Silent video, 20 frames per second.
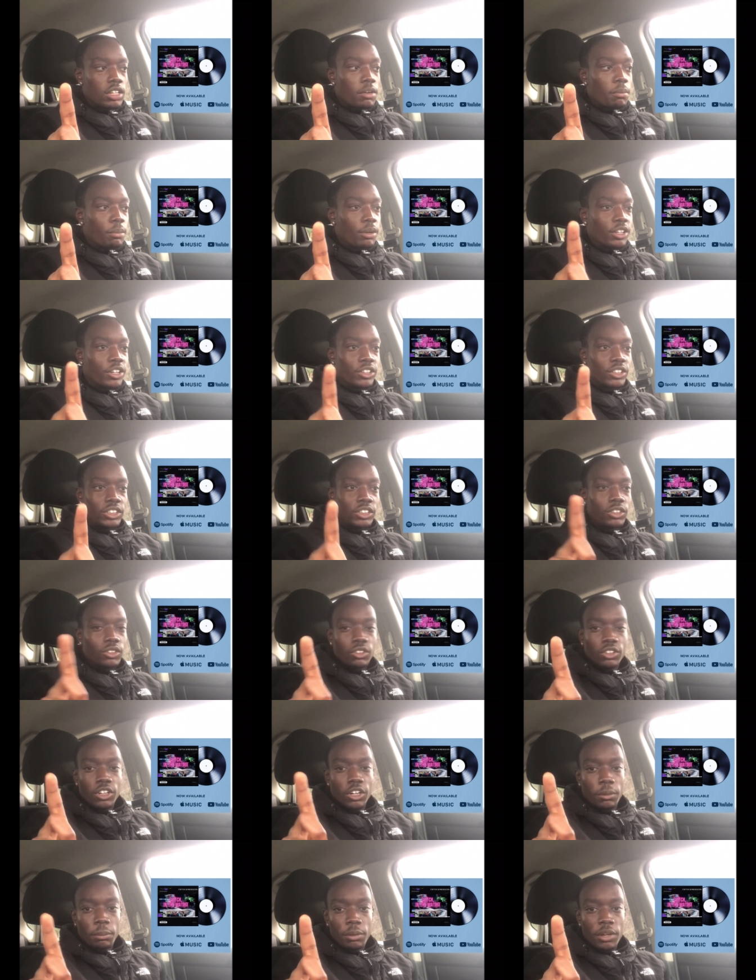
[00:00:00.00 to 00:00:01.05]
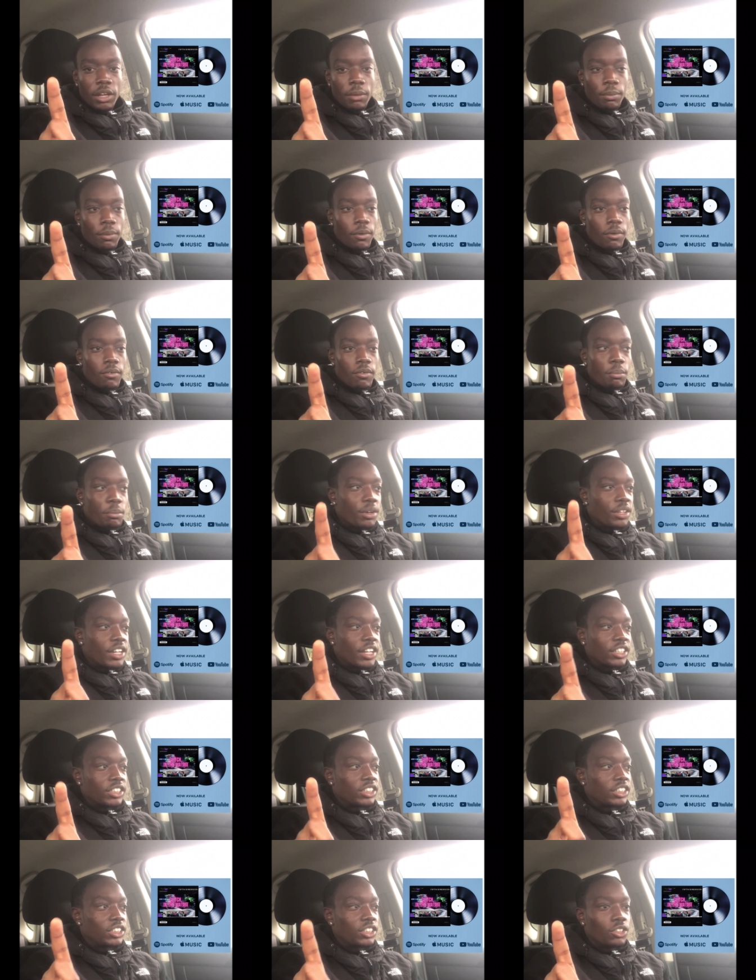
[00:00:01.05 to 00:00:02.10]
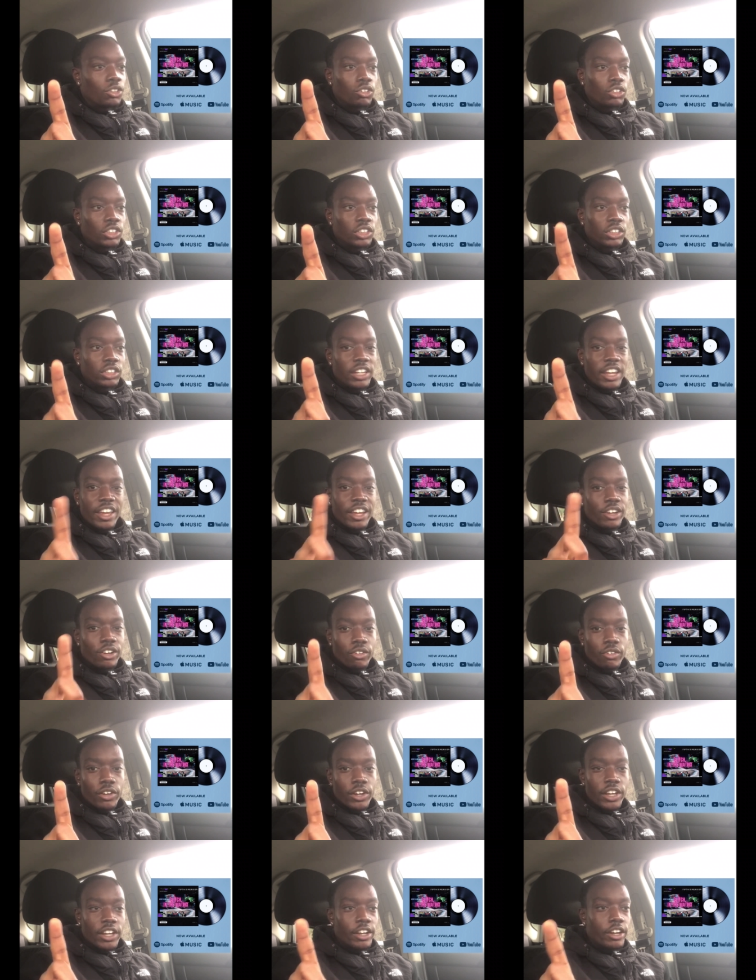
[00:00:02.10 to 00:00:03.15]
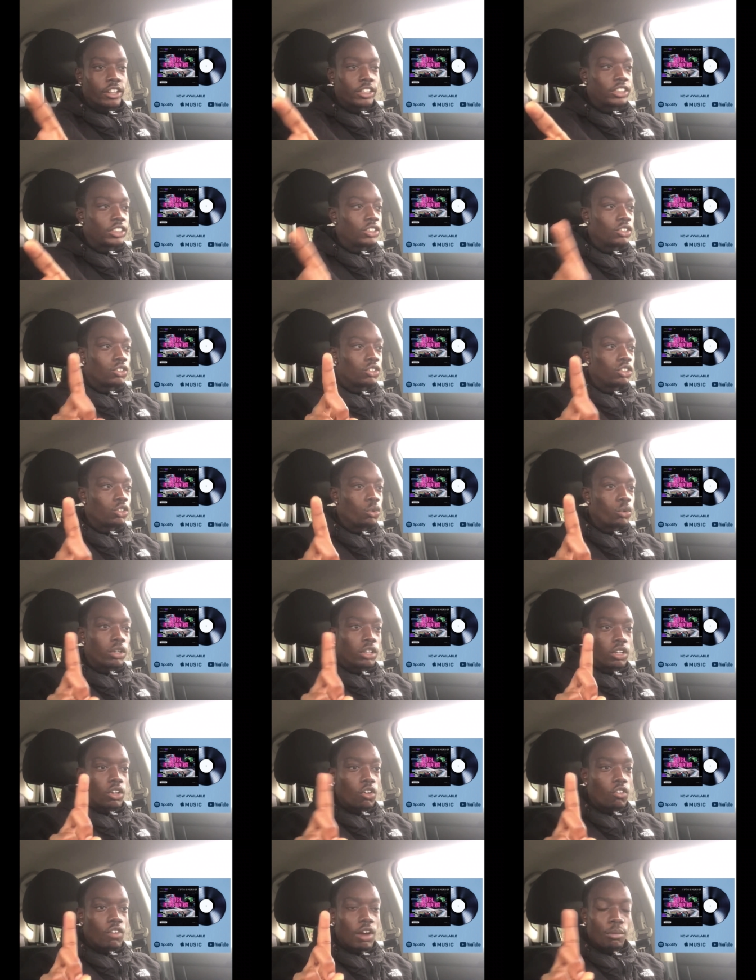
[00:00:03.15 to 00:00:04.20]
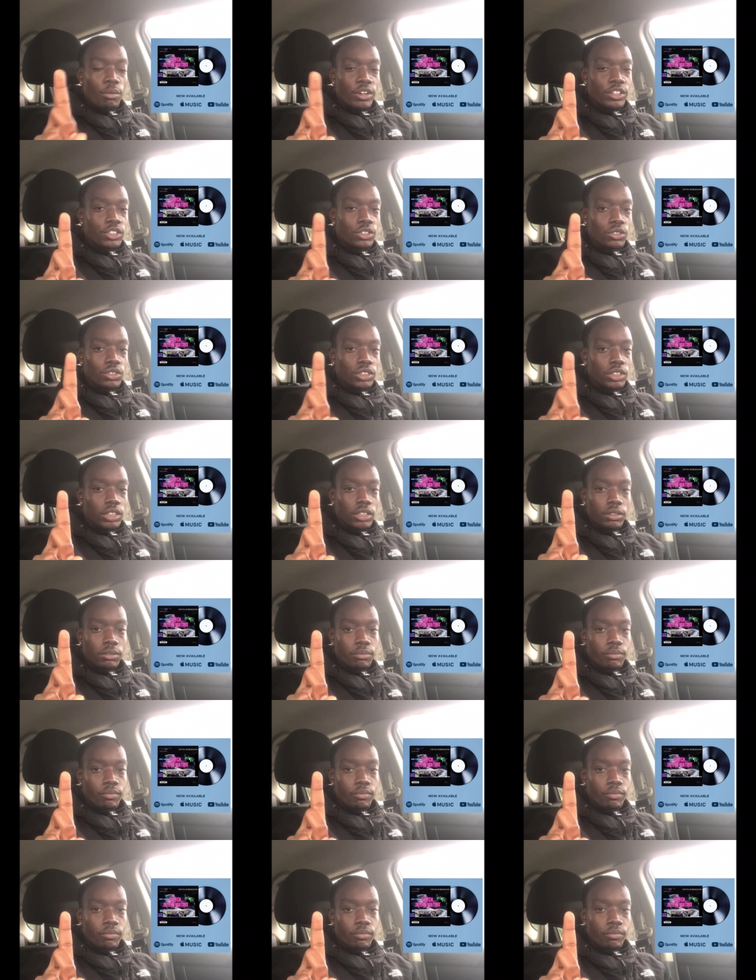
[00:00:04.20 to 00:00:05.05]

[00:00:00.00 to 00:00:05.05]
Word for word: but they're still good people, but they're still just ignorant and they're still doing low vibrational shit